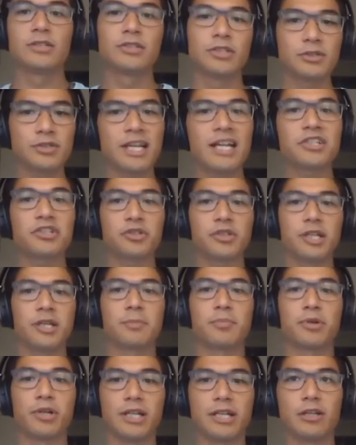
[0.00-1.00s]
So it's actually a
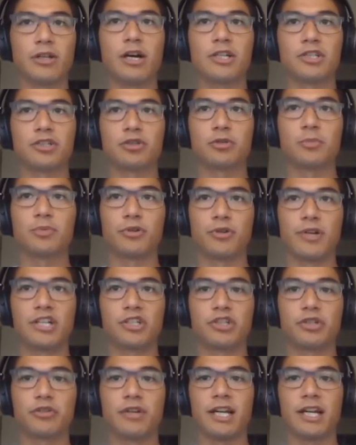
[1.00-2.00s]
pretty logical
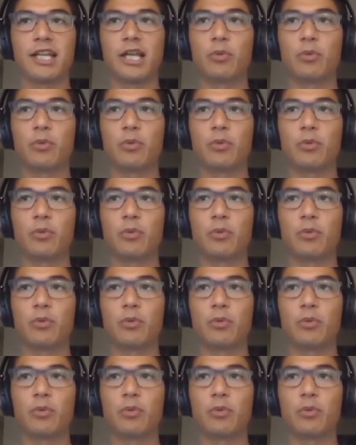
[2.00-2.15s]
progression, right?